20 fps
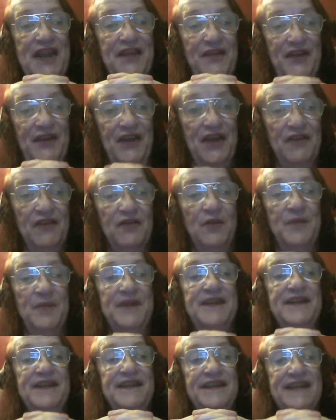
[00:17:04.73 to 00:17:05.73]
and the
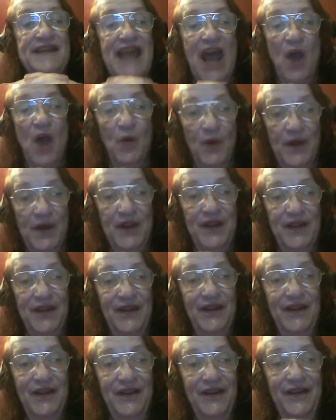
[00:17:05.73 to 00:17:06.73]
government down
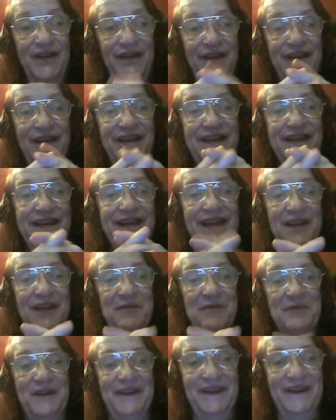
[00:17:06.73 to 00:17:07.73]

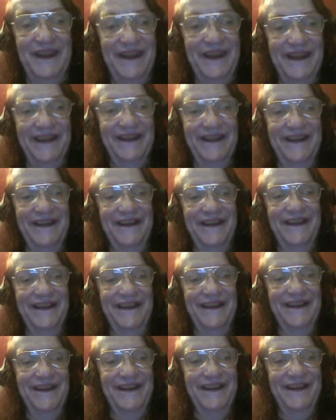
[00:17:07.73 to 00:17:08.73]
completely,
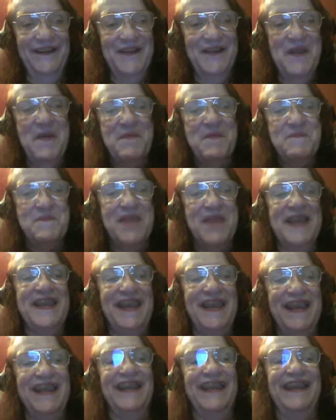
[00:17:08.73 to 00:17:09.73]

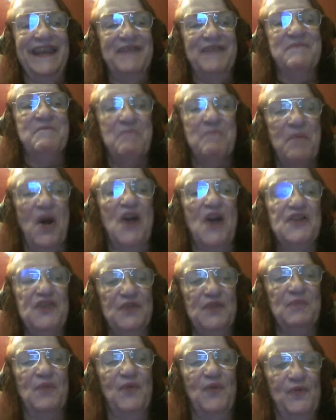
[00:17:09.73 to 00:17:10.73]
making it
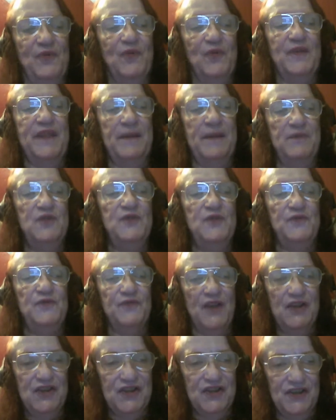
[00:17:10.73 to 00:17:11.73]
impossible for them to
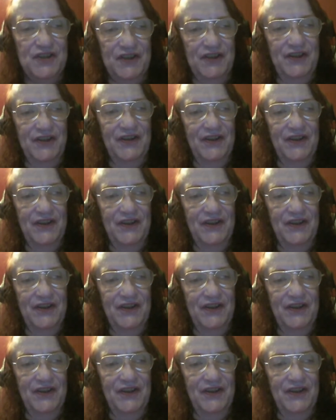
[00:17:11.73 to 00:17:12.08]
function.